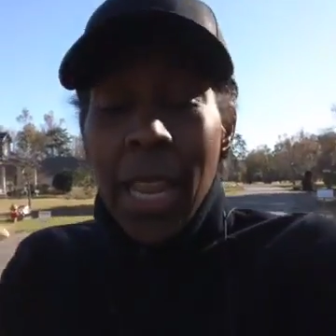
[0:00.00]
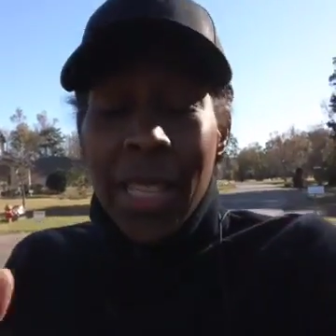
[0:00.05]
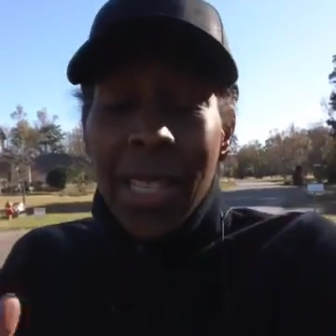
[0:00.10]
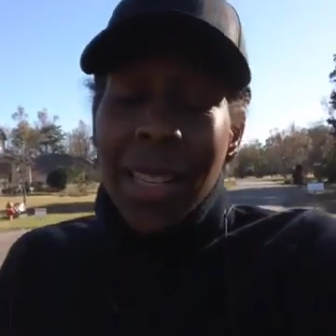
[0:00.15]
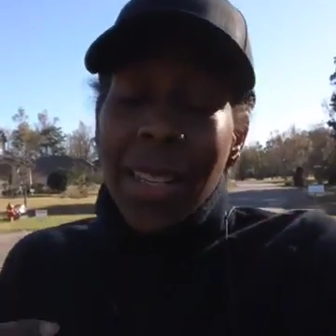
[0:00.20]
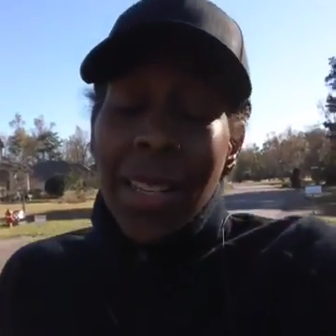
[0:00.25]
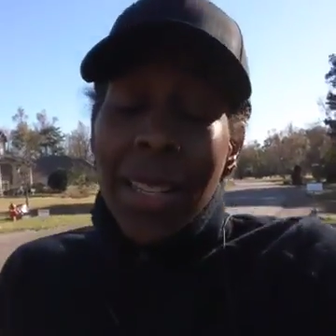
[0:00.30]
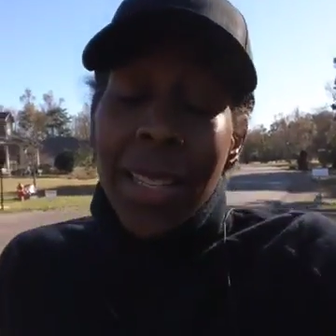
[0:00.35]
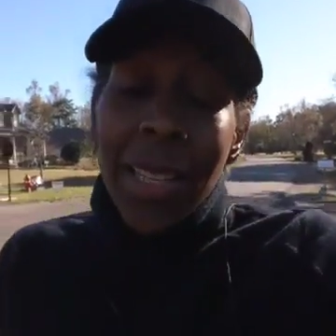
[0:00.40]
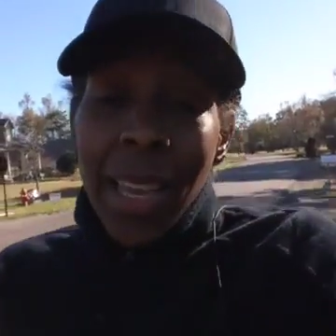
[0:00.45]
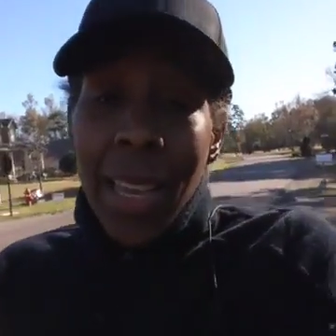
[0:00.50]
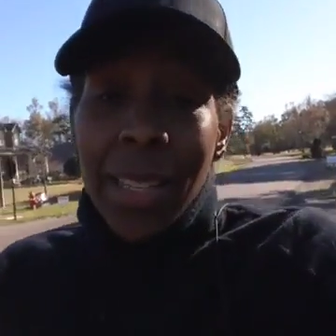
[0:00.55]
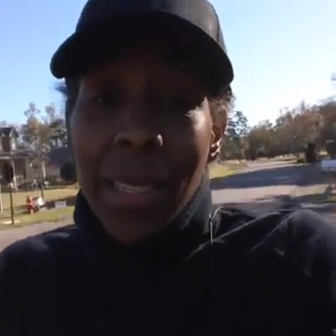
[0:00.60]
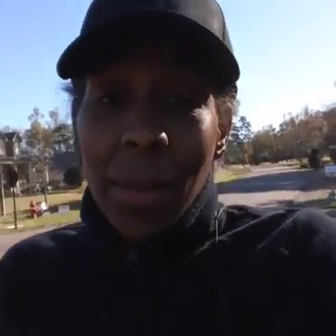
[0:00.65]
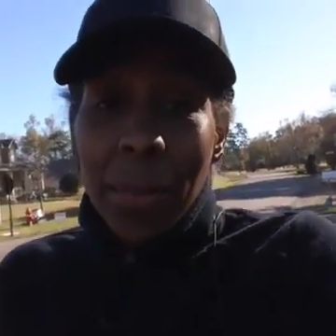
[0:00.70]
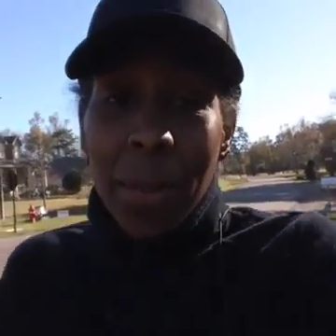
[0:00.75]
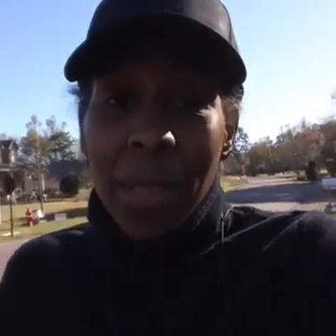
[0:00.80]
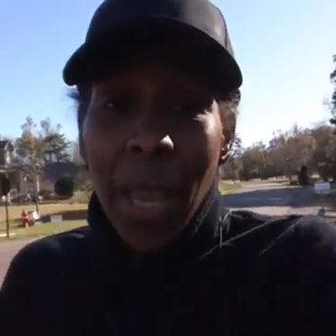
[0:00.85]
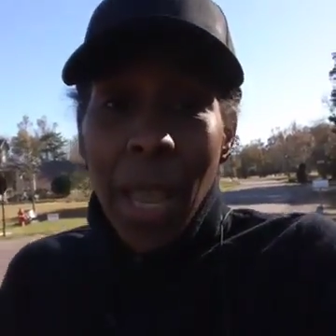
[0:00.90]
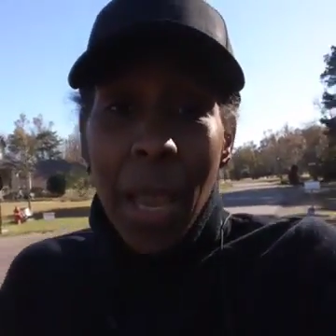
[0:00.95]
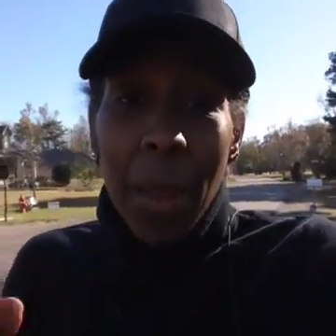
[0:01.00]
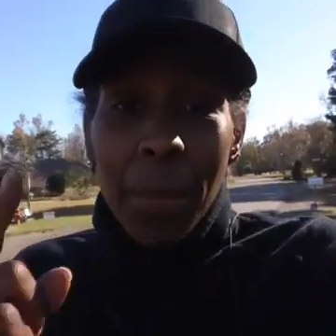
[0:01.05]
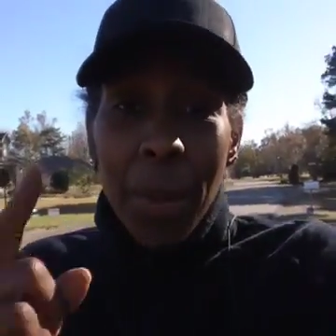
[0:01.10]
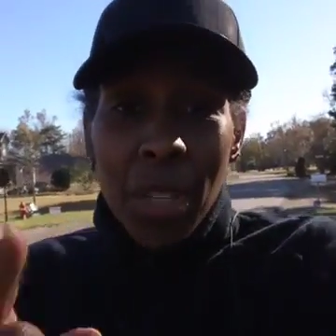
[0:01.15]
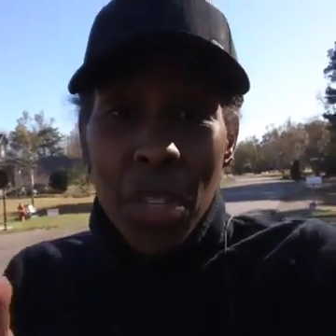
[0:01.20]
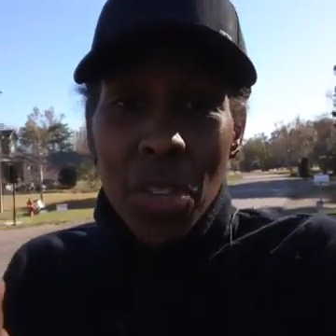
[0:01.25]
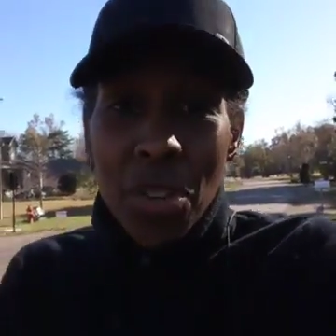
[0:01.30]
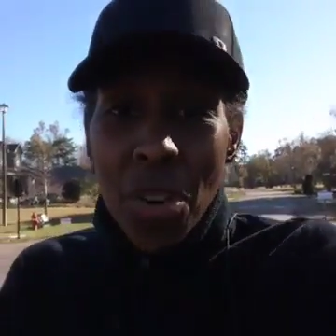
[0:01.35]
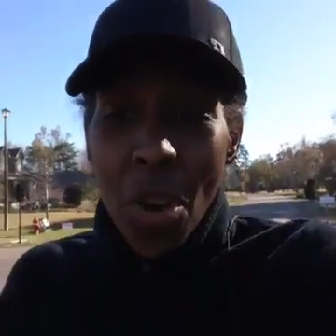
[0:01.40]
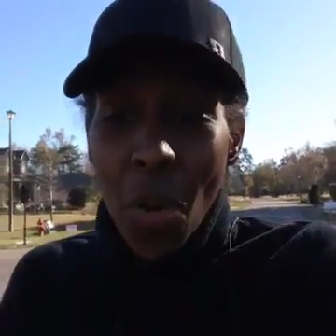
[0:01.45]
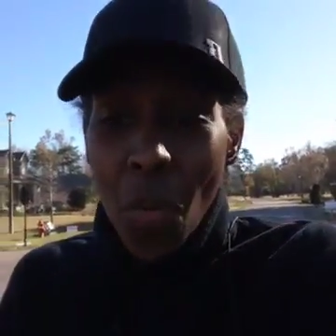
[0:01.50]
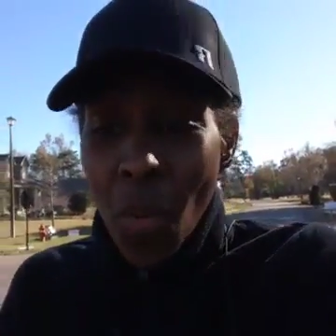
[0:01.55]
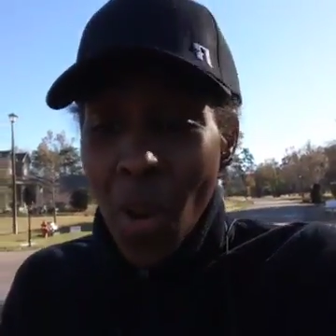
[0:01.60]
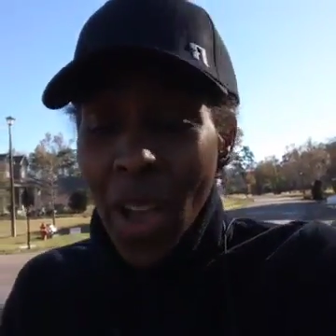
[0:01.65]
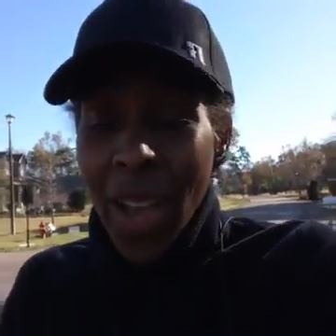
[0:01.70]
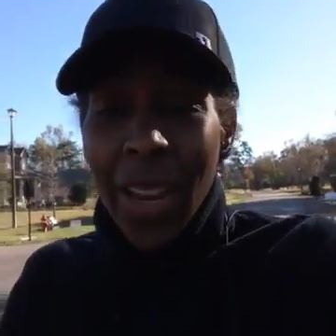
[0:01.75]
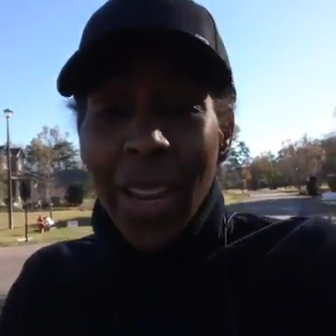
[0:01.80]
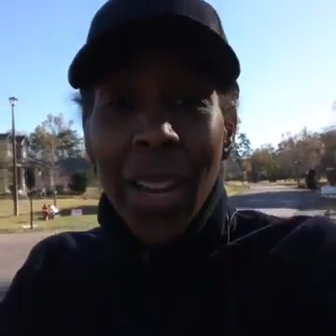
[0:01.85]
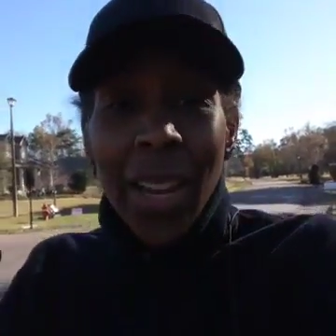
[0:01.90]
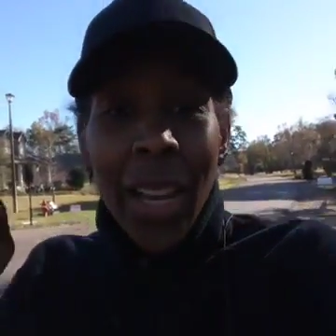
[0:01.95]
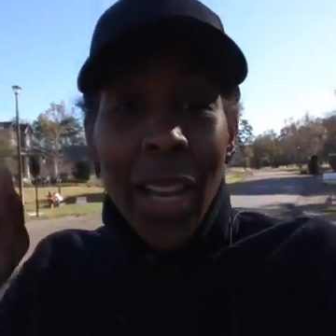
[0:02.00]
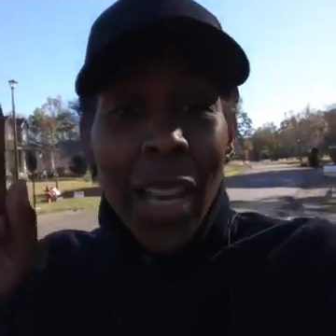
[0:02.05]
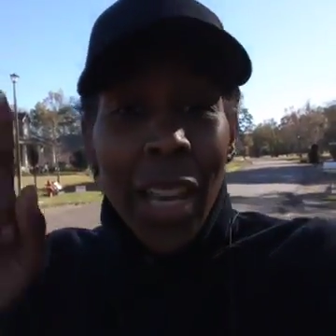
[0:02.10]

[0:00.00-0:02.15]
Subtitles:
It's going to take some time, but you know what?